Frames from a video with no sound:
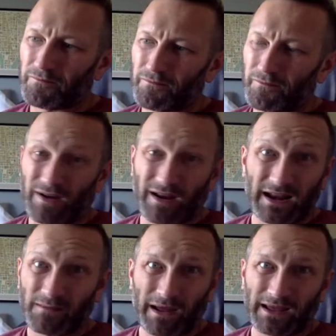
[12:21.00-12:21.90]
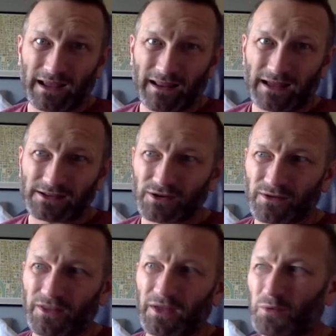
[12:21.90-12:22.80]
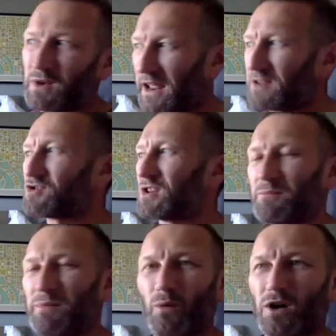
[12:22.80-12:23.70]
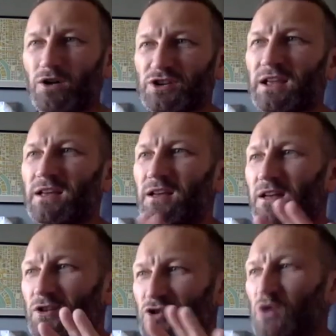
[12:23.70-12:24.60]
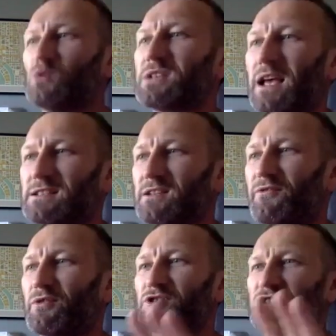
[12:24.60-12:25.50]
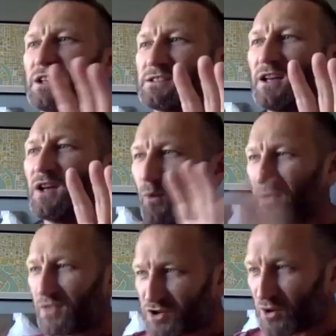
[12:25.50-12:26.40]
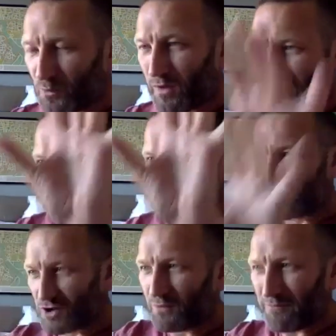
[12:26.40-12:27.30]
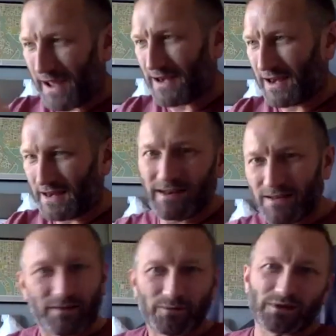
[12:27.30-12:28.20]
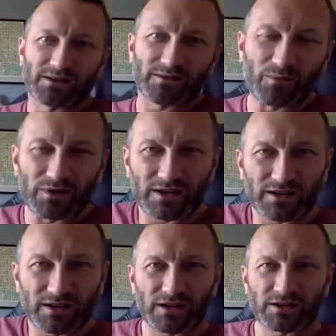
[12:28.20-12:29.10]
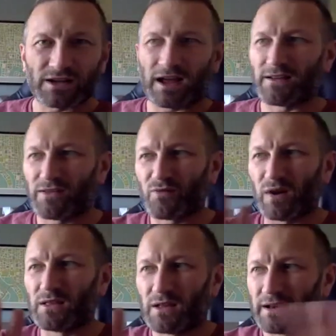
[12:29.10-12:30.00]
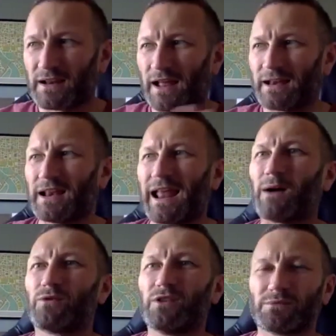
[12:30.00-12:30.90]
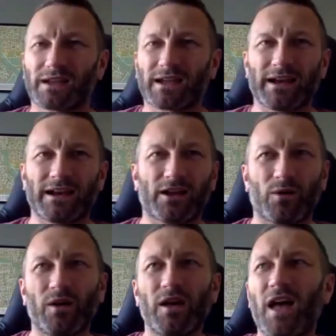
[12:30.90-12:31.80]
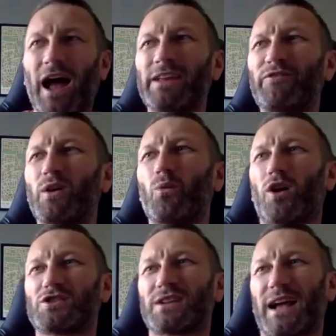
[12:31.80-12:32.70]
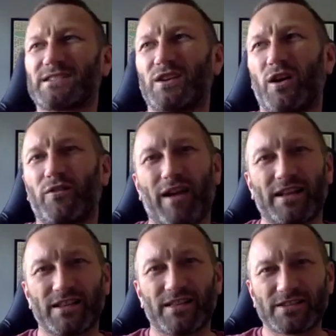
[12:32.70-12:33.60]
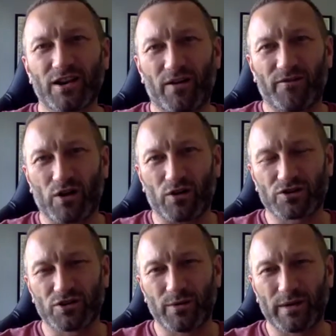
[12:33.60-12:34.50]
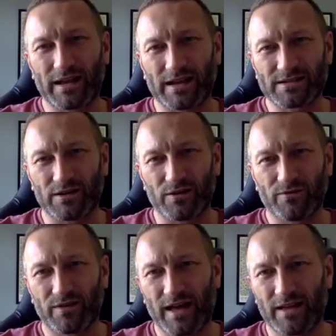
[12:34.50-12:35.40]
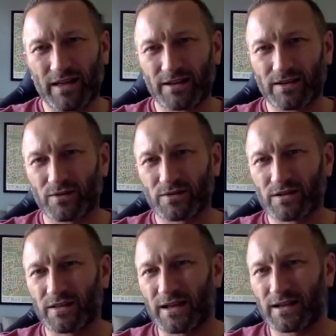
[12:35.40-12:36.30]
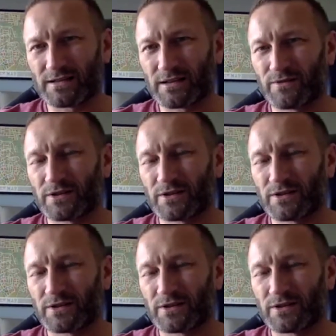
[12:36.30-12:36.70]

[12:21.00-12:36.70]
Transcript: really making that show, that they would literally be watching two sets of rushes with those two men in, was just kind of thrill and allowed them to kind of go. And if you watch Casanova, actually, there's a lot of Doctor Who in Casanova, that Casanova.